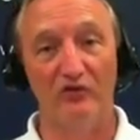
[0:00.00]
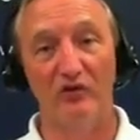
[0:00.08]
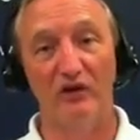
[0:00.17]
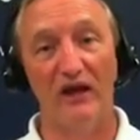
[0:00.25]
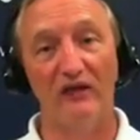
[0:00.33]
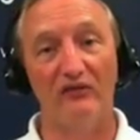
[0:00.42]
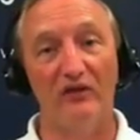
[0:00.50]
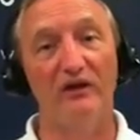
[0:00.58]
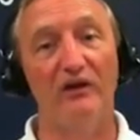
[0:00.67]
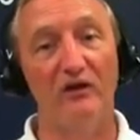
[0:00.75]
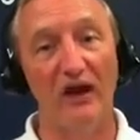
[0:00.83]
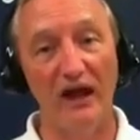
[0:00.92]
You're going to have to
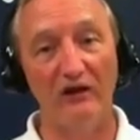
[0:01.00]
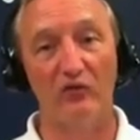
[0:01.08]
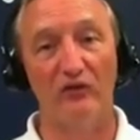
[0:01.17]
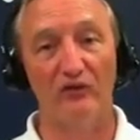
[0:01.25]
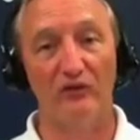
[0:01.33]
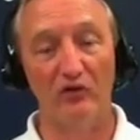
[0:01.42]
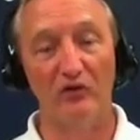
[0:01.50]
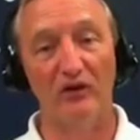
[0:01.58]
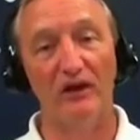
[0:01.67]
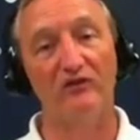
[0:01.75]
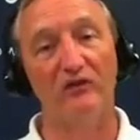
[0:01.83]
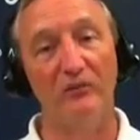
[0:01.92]
interact with them. You're going to
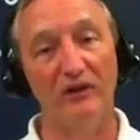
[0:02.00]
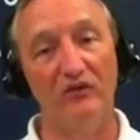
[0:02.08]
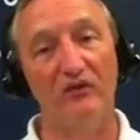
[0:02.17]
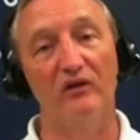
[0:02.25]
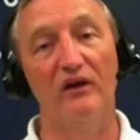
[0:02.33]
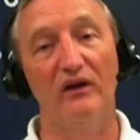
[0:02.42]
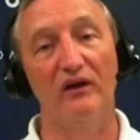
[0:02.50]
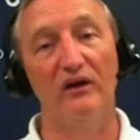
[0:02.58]
have to meet their